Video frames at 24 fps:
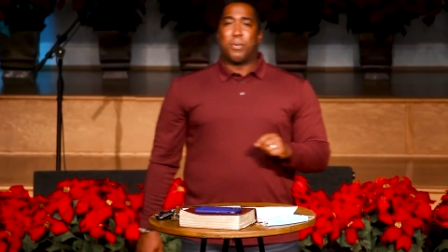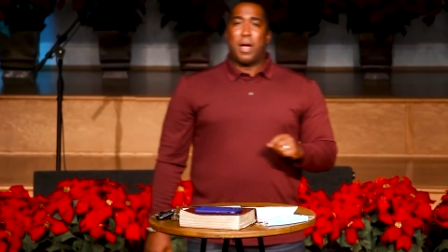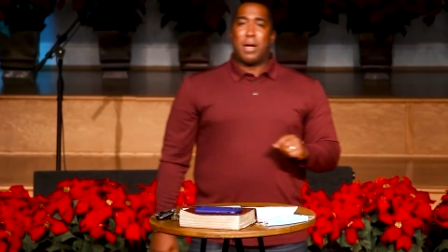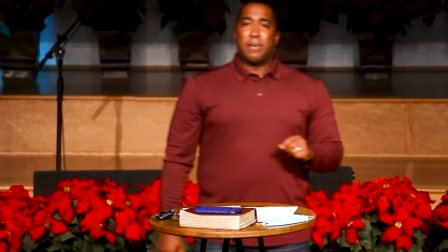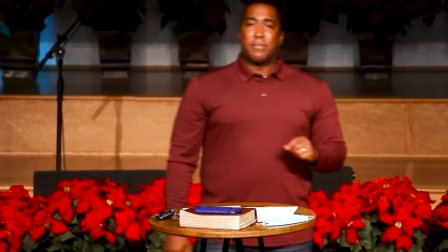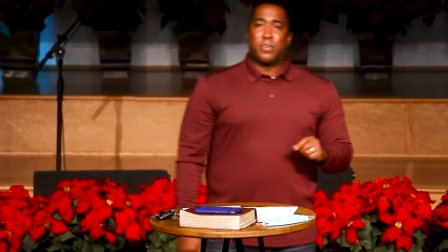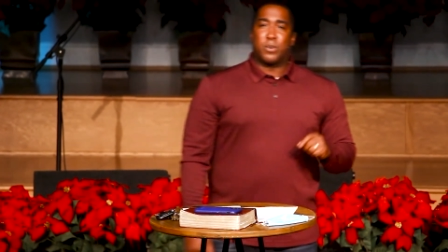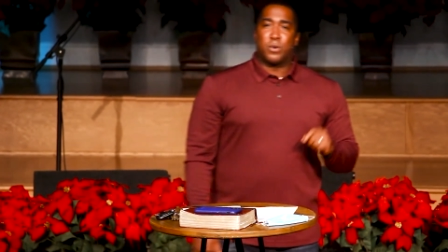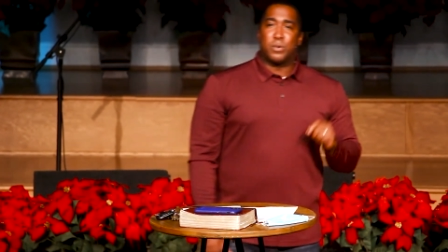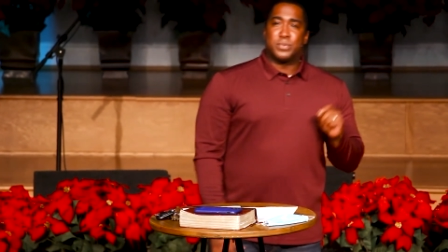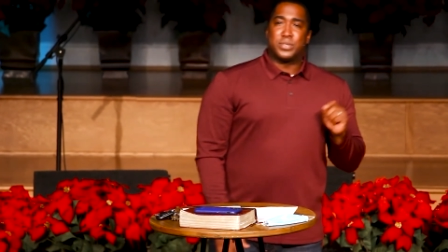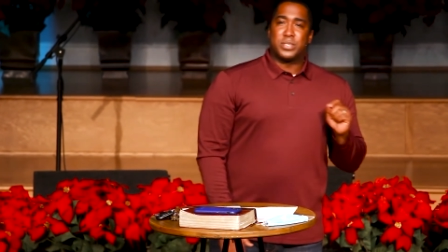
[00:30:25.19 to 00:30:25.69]

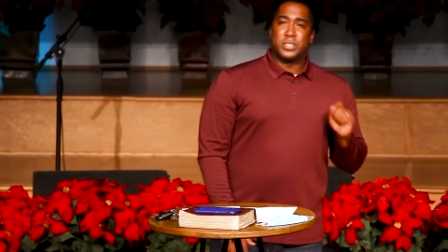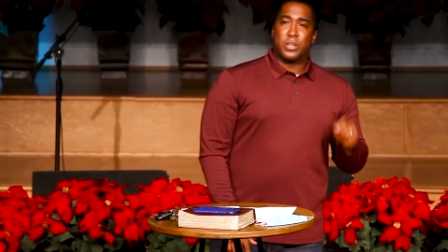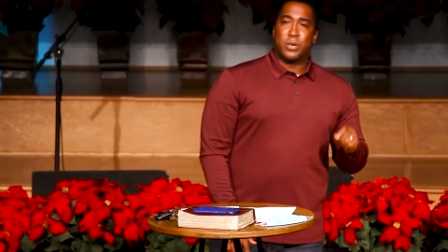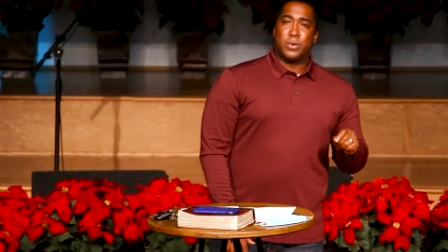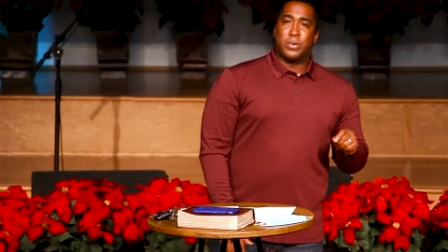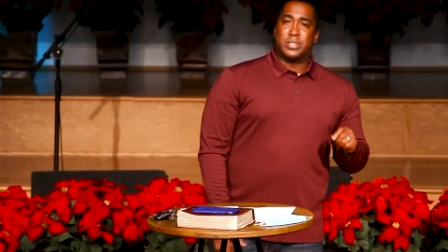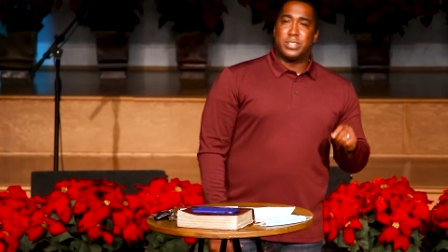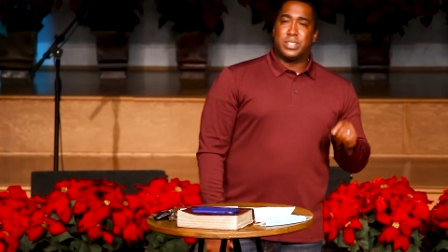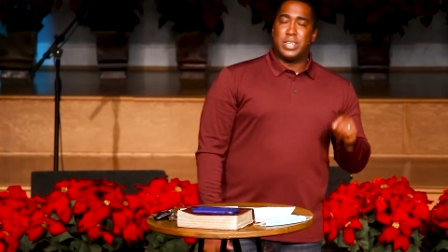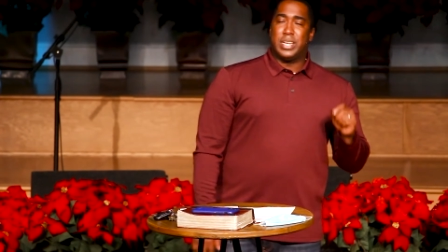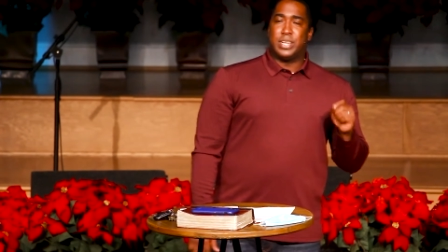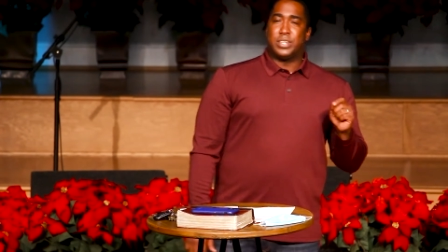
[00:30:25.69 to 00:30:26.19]
Proverbs
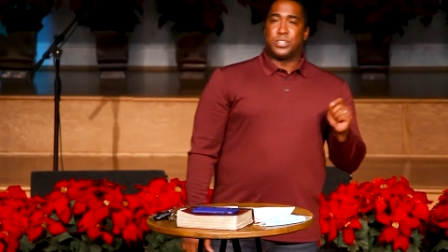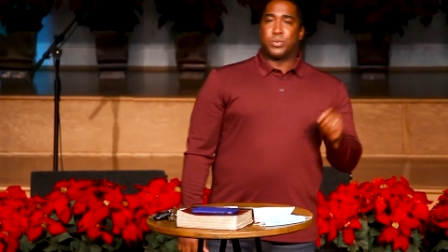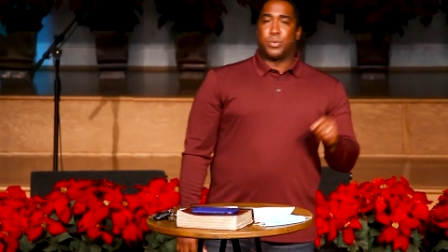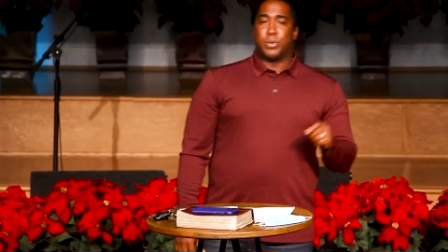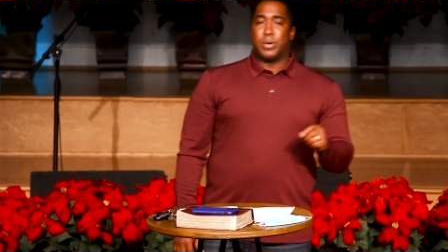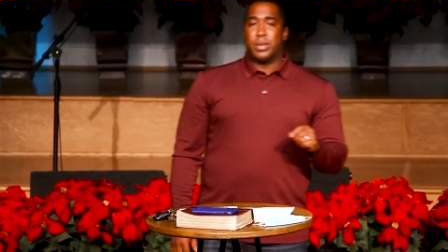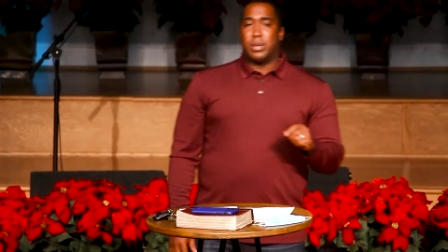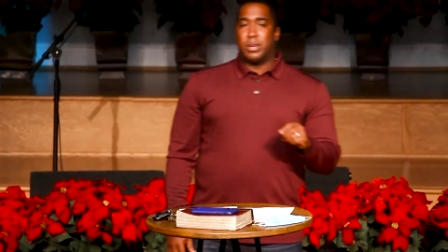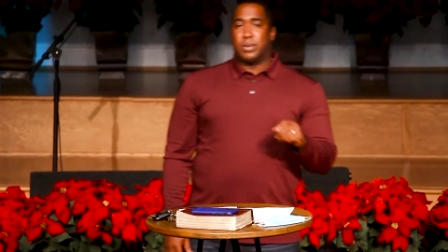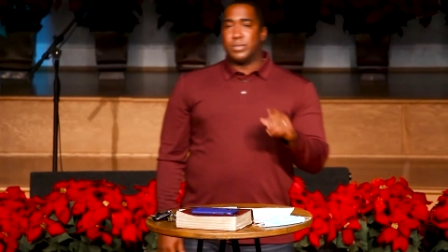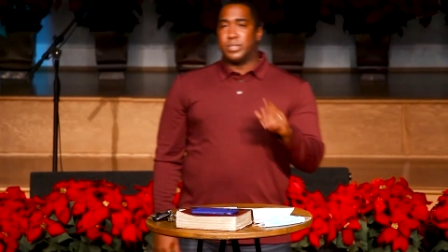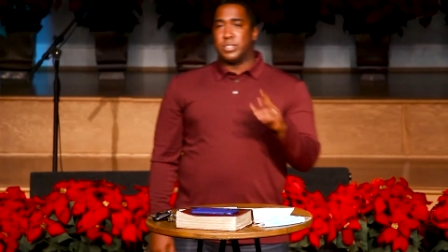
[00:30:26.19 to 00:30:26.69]
13
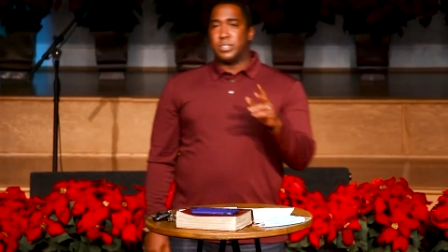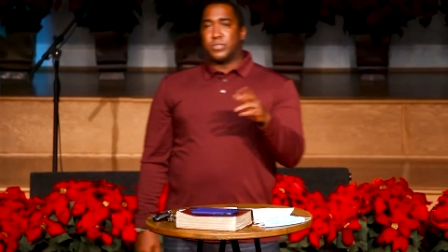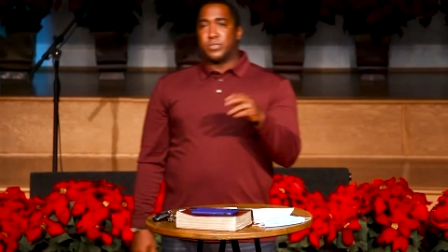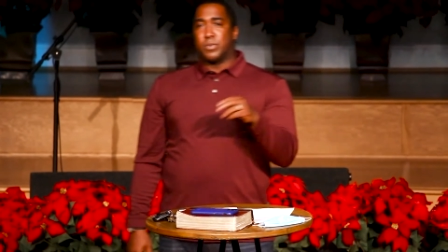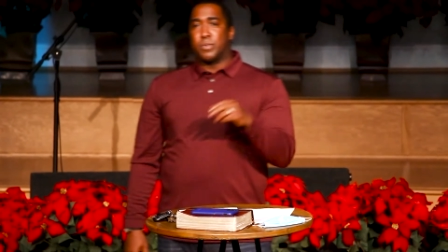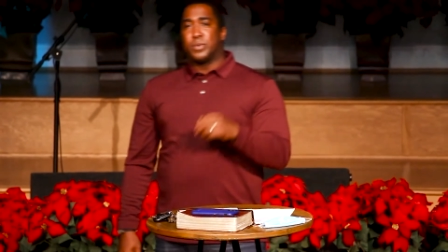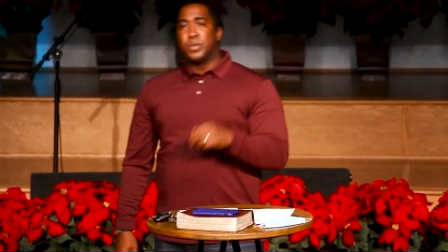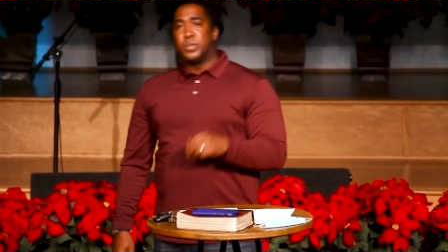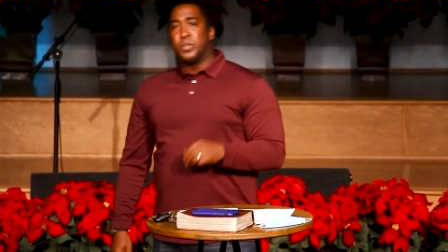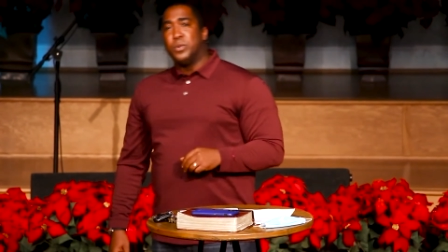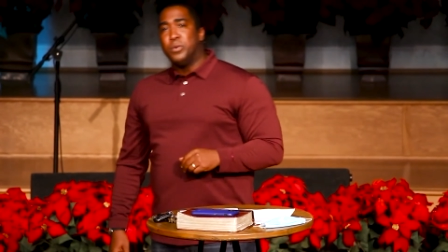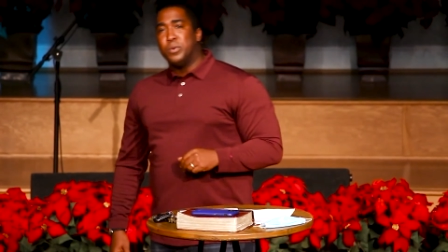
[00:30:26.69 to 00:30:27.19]
12, this is
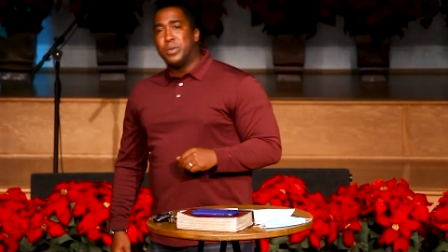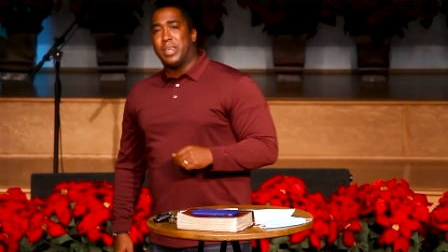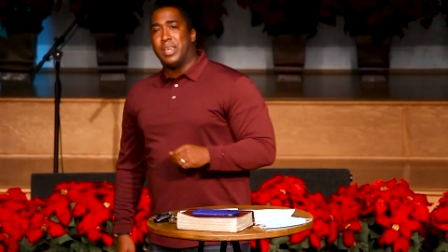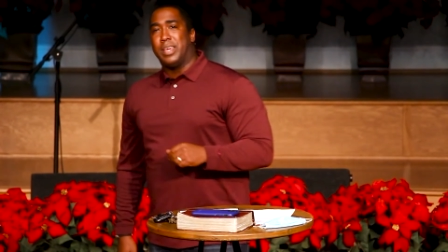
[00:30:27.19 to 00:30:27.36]
from the New